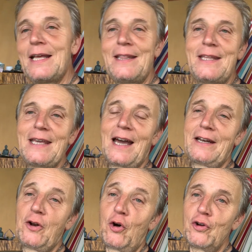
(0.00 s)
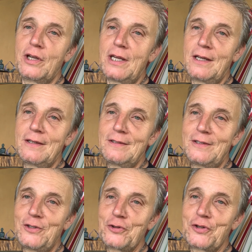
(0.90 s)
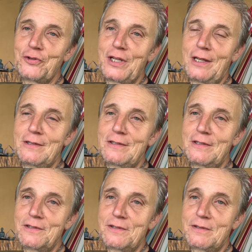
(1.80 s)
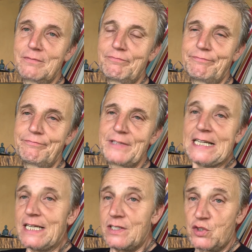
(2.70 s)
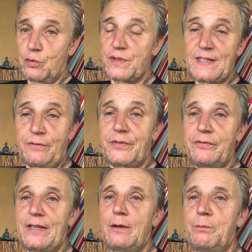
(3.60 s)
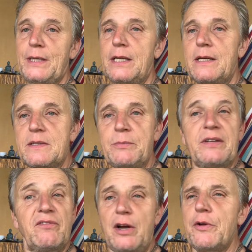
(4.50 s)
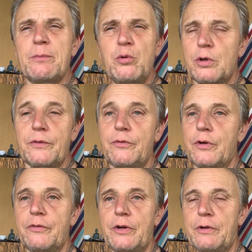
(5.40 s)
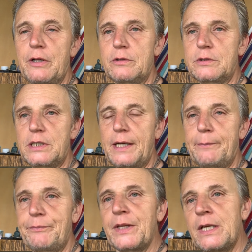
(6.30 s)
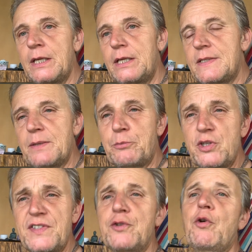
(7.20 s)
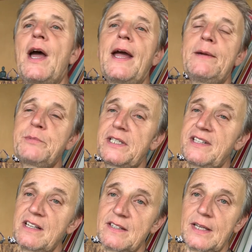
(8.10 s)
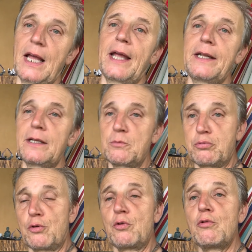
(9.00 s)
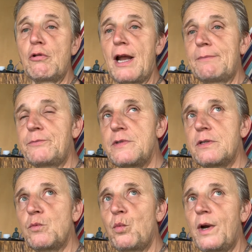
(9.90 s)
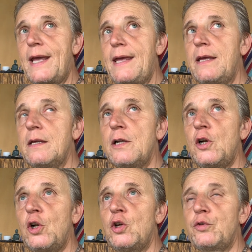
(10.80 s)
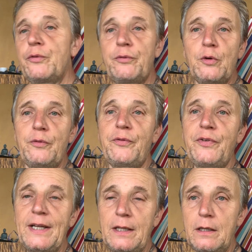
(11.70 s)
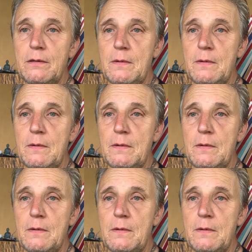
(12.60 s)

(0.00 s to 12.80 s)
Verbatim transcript: the unlocking your uniqueness. So self-development has been very important for a very long time. It's a prescribed and designed and programmed way to fulfill